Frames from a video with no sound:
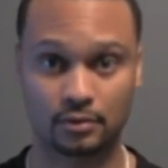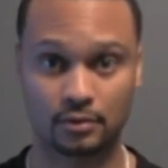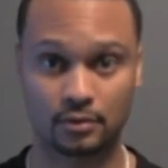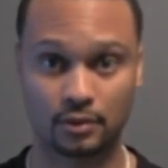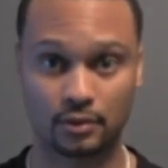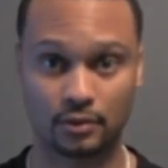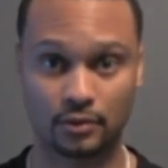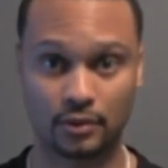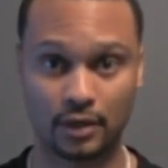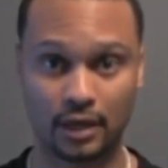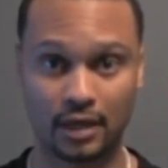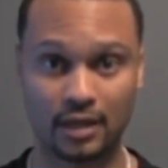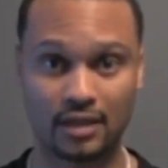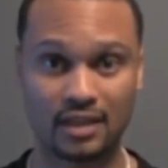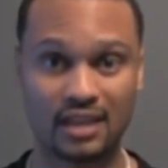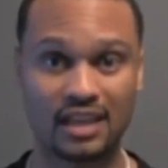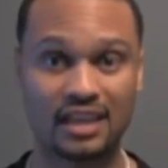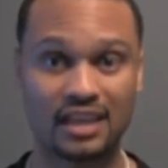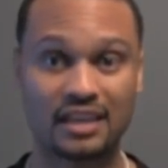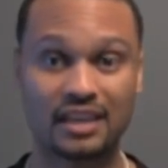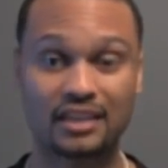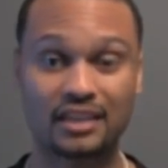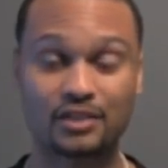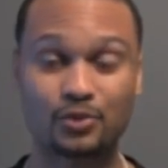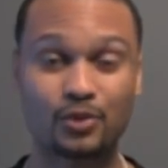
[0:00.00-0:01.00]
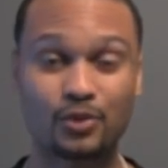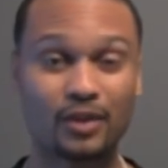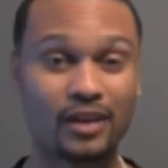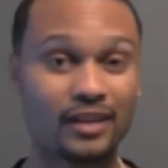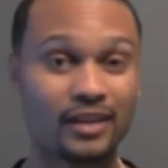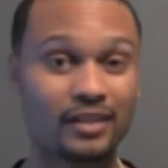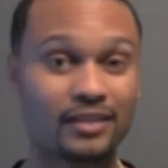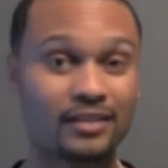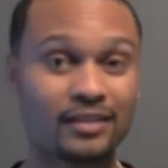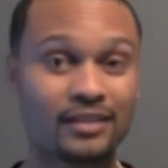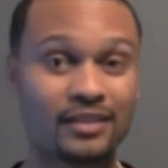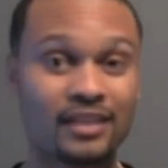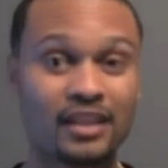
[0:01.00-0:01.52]
Okay? And guess
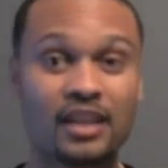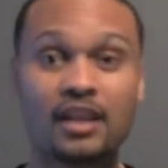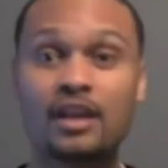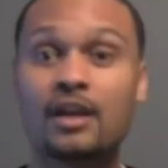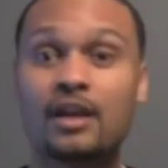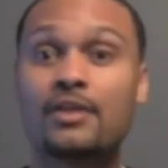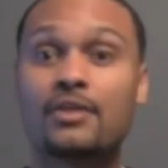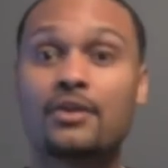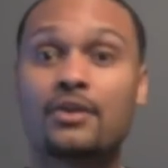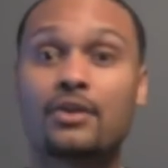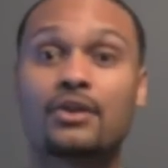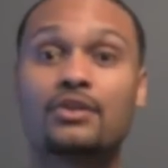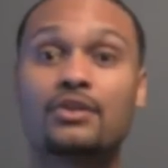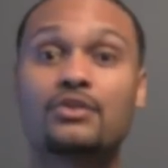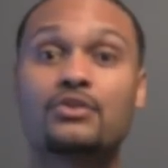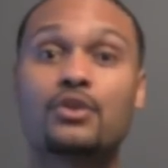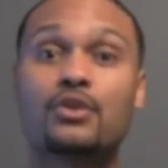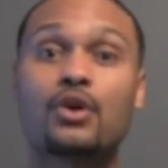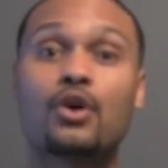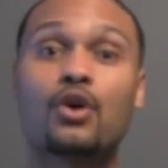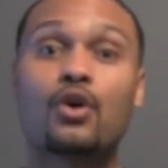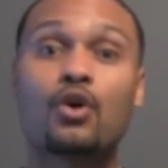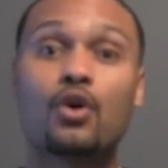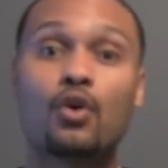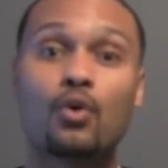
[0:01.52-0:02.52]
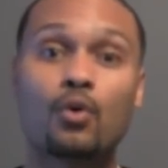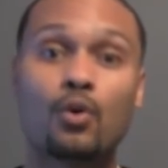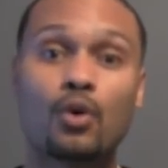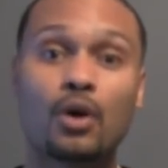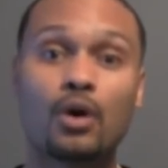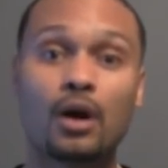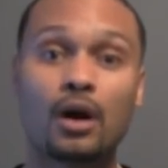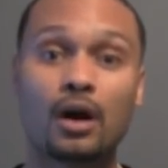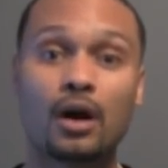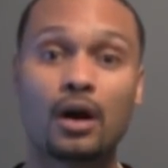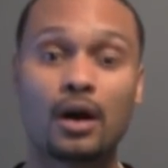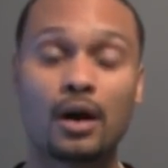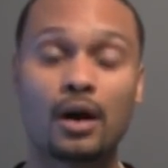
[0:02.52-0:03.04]
what? There are no
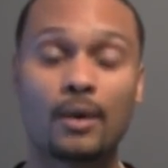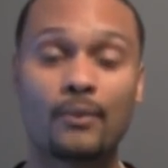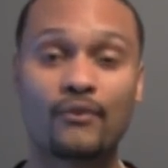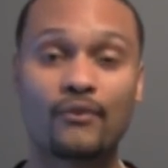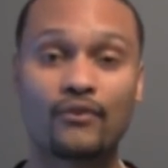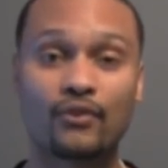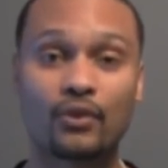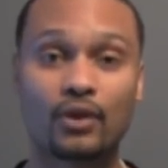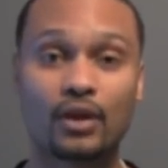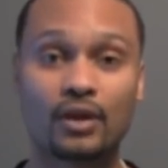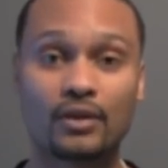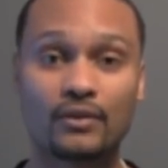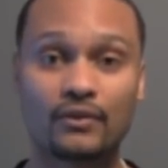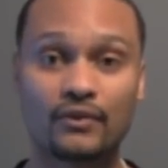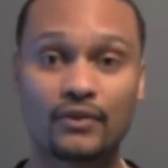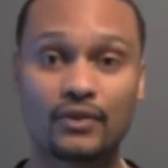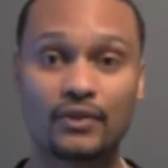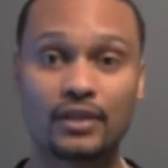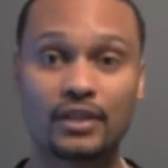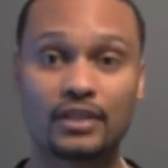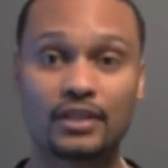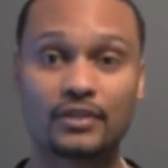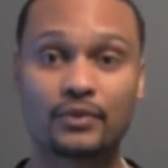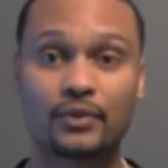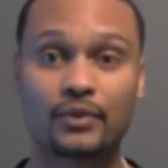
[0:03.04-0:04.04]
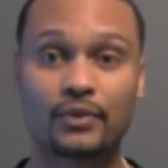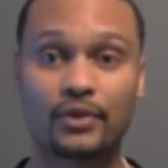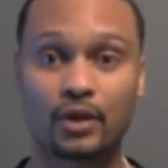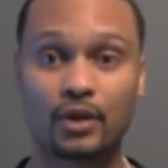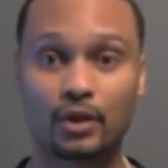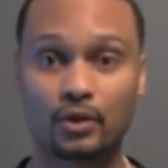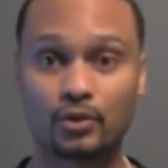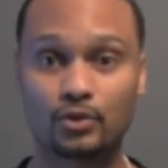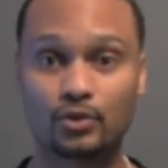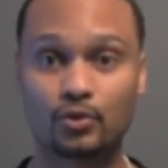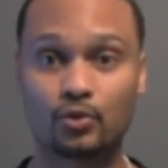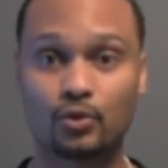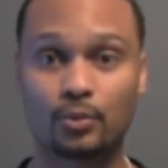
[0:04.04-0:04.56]
upfront fees for
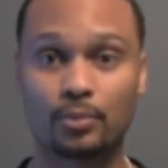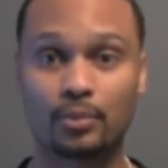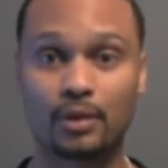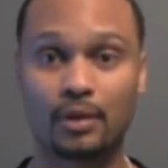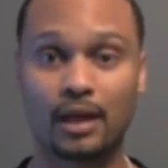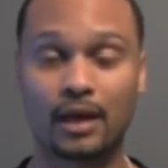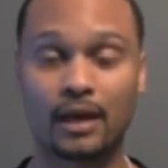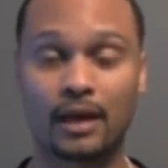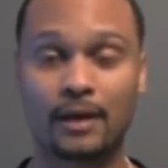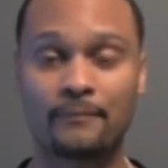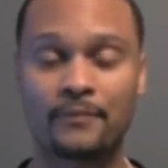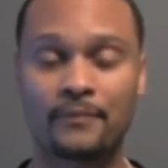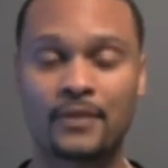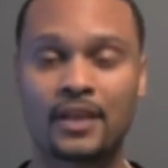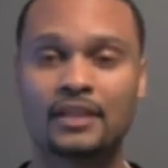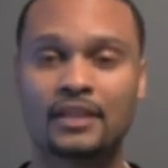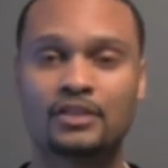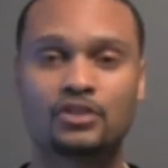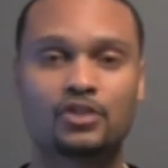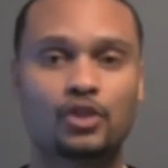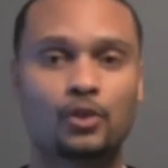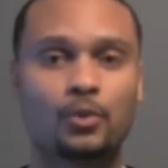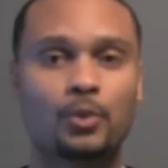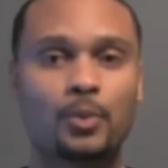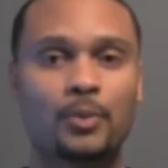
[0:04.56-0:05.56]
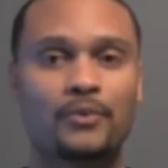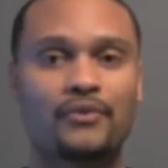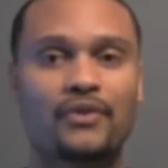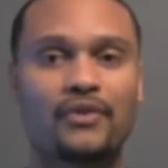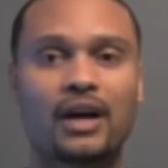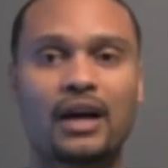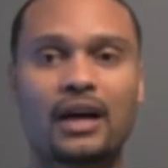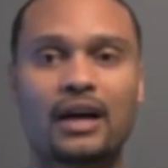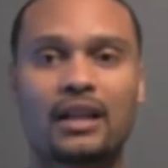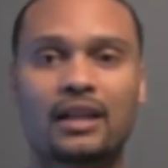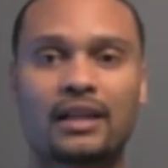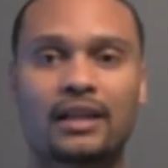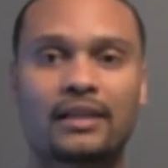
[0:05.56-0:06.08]
those who apply. So we
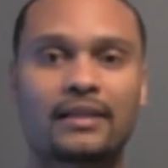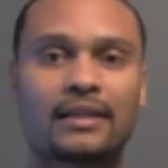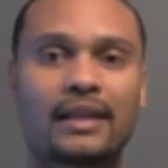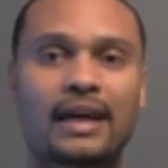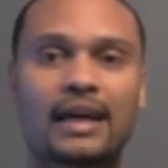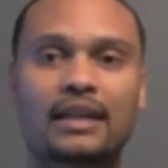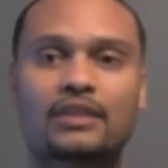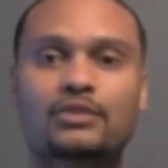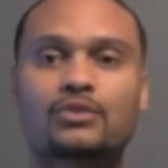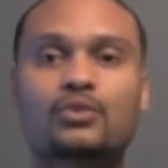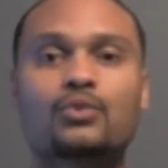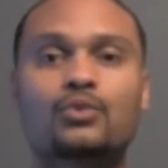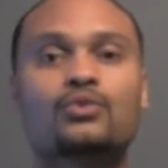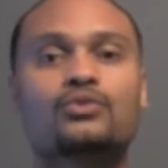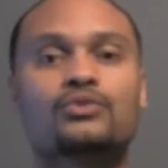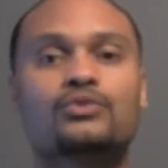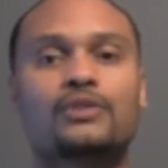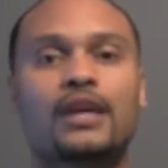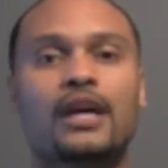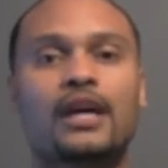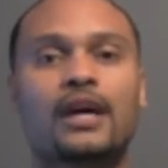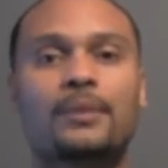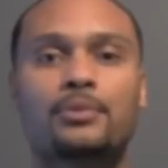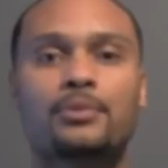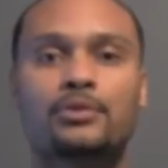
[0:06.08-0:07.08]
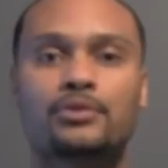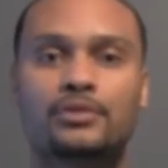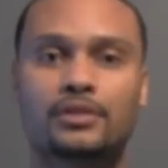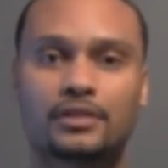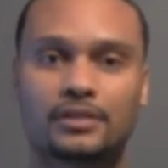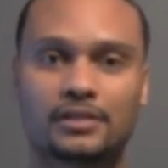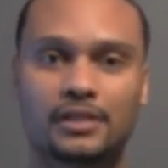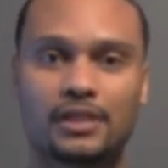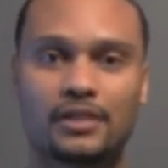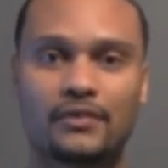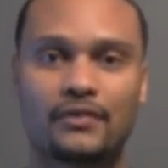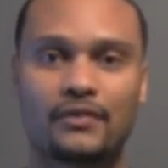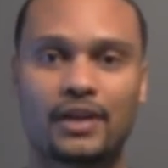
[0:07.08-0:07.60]
provide a lot of tools to help you
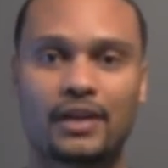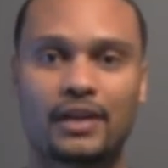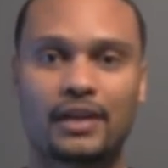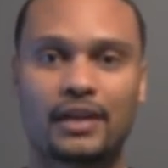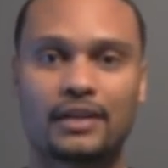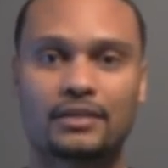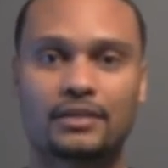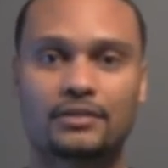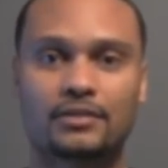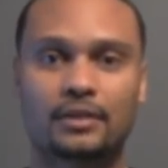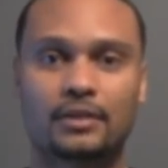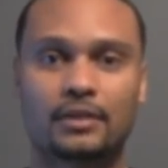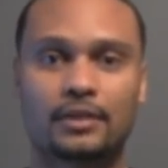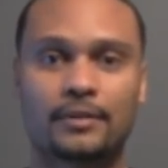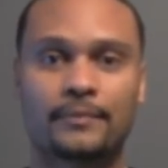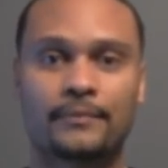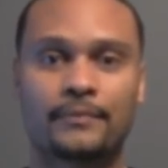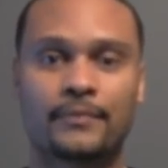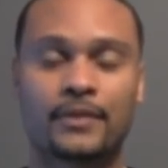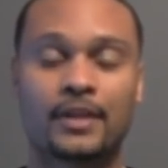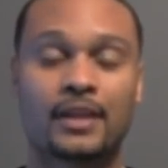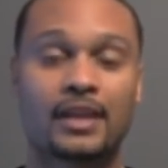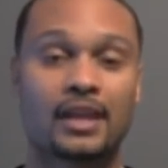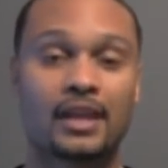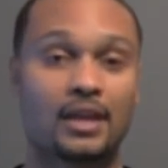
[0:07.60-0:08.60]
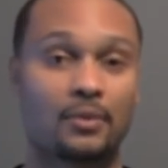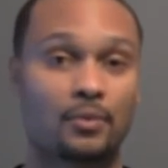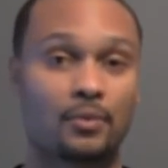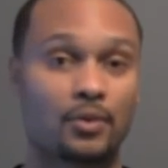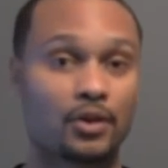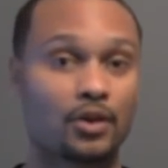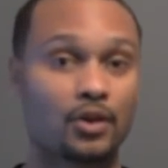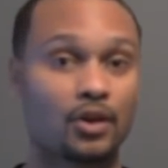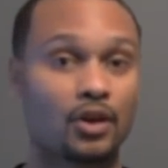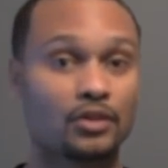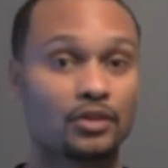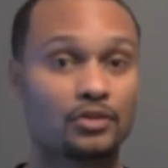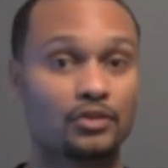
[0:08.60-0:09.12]
succeed financially. In
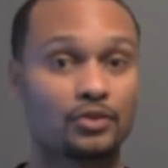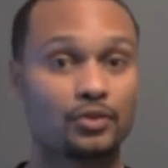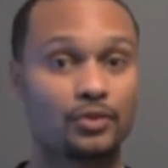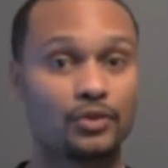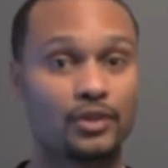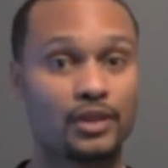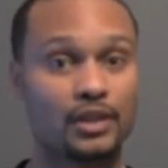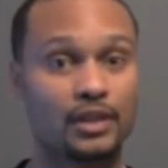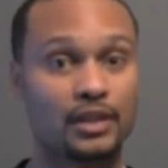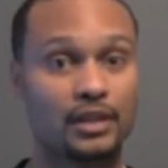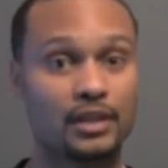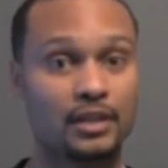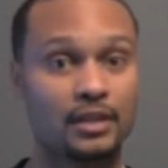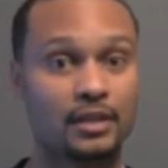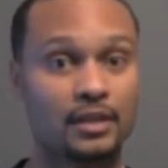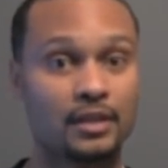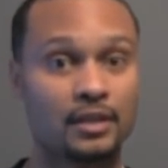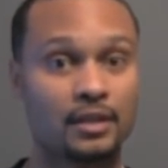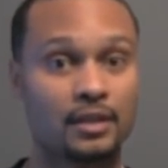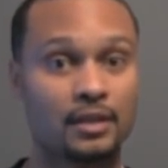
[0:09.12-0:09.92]
regard to the